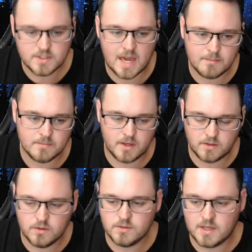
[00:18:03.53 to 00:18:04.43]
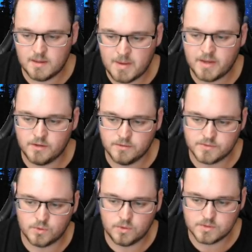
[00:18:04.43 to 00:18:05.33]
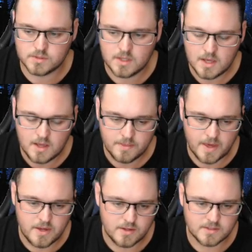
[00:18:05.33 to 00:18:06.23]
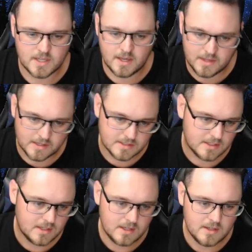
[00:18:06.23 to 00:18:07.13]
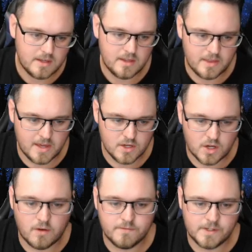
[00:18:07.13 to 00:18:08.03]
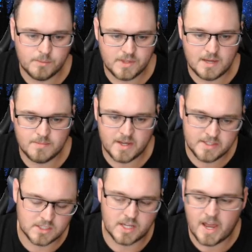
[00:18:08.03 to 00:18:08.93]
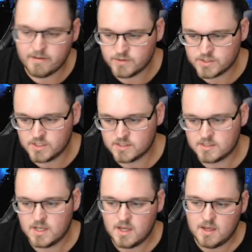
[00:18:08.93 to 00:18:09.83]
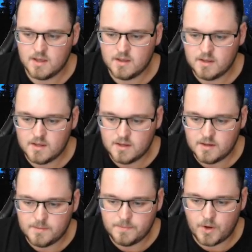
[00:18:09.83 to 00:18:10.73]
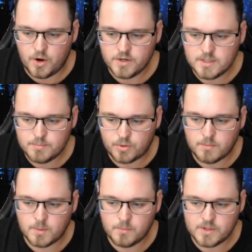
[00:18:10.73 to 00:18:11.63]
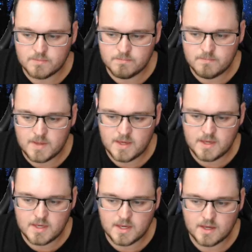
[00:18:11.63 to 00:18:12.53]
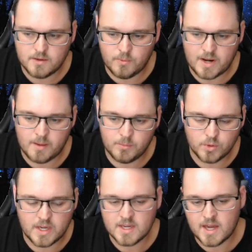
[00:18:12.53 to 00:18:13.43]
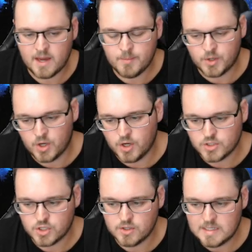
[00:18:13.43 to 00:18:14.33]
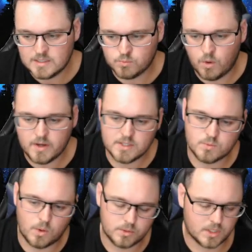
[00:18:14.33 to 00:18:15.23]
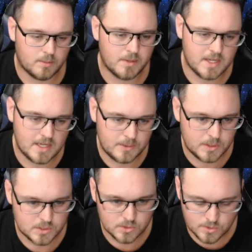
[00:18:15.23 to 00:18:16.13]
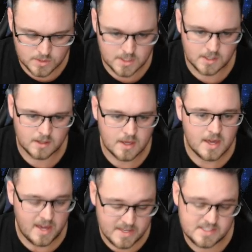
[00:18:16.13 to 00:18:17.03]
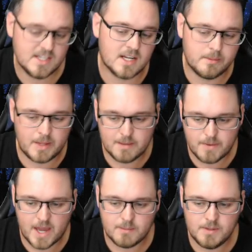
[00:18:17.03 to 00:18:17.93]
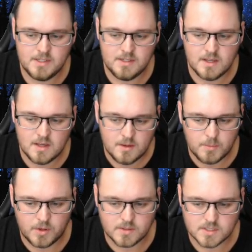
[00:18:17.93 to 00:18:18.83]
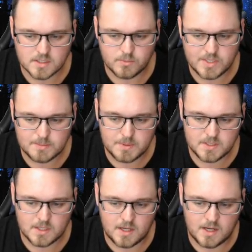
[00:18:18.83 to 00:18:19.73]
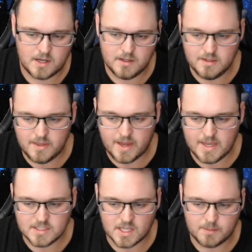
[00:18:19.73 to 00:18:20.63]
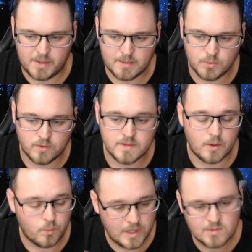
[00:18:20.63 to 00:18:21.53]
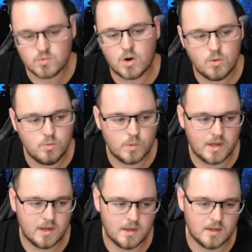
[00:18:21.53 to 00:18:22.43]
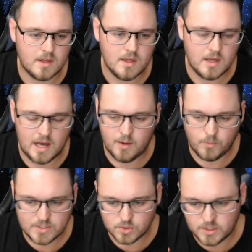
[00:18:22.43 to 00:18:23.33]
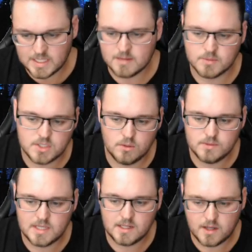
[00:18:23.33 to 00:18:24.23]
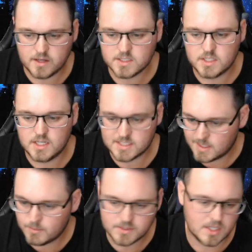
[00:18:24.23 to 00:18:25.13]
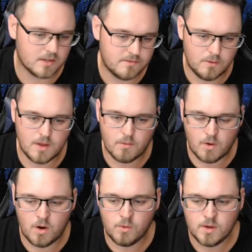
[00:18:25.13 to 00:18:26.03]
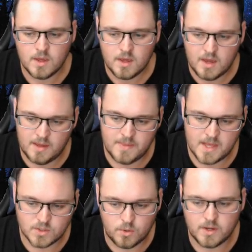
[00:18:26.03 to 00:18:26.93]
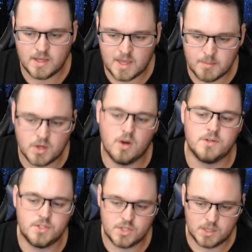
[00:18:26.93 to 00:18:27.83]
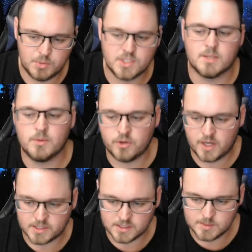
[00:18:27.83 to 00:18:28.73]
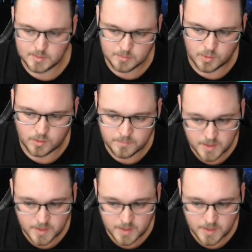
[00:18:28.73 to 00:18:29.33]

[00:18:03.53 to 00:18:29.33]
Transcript: game, a good amount of source that you could say that you're confident with him that he's going to average this. The only problem with me when I'm looking at a McKercher is what his role is going to be in this new year. Is he going to play backman? Because the whispers are that he's going to play more of that wing role where we saw Liam Shields there last year. Someone's going to fill that role, and they're talking that McKercher is going to push up the ground a little bit more.